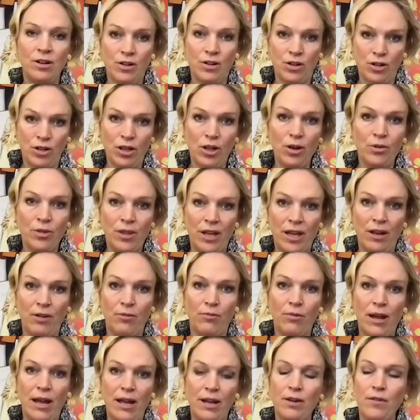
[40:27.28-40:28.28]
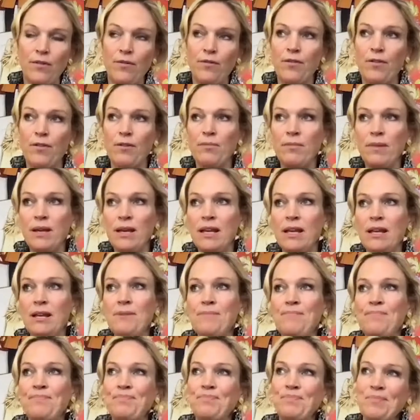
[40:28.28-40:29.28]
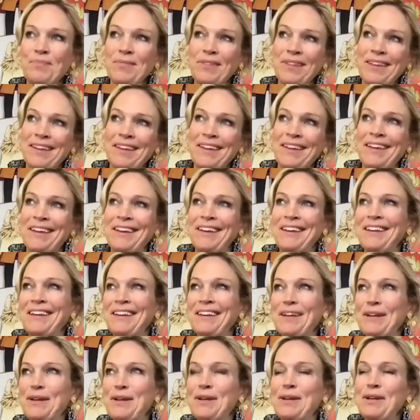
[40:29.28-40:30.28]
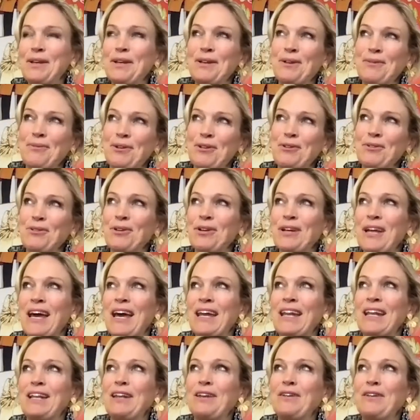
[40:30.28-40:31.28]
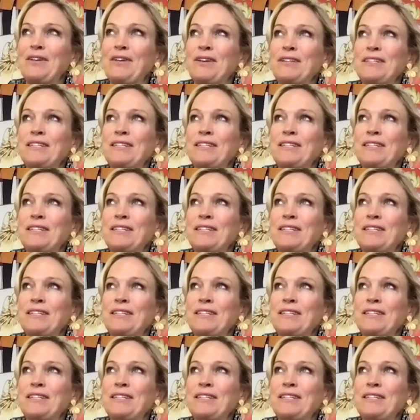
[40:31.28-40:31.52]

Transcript: clothing, right? For me, when you look at it,